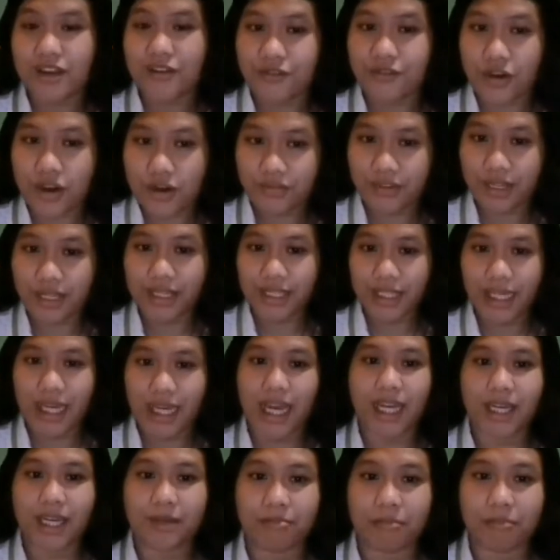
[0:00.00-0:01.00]
verbal,
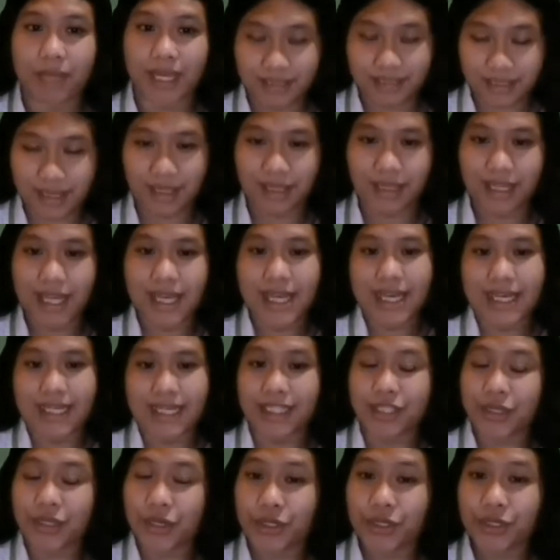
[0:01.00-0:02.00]
and mental.
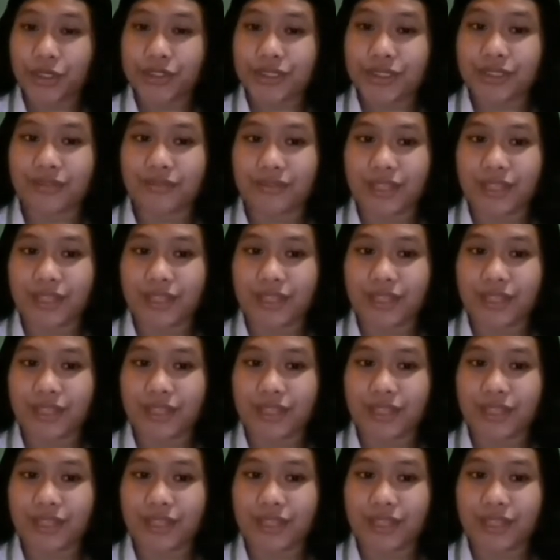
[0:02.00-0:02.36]
It hurts the